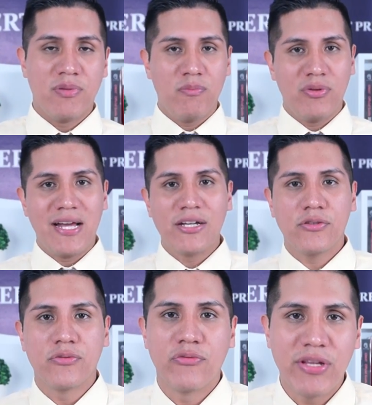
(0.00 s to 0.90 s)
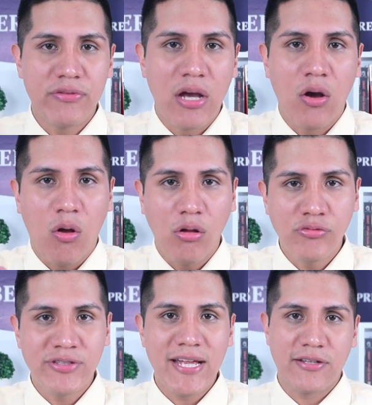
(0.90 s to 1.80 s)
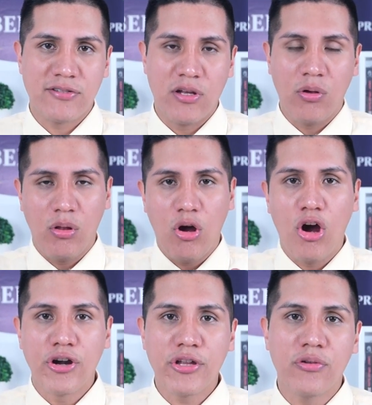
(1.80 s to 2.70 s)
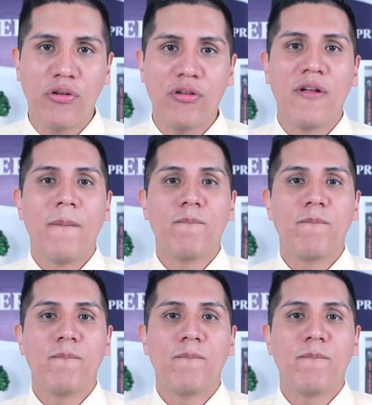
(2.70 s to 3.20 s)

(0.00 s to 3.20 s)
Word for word: people like to read the whole text the whole article